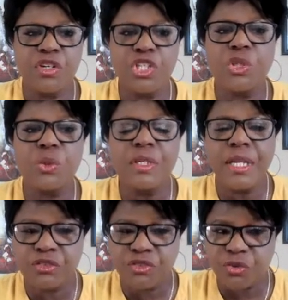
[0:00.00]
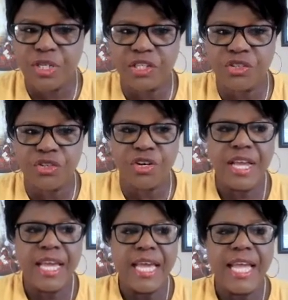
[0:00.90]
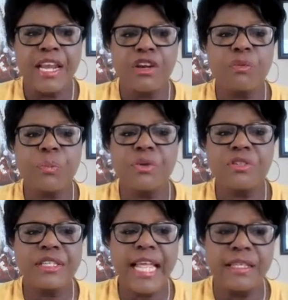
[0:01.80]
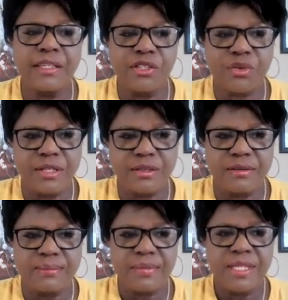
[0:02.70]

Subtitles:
their true nature and their personality traits,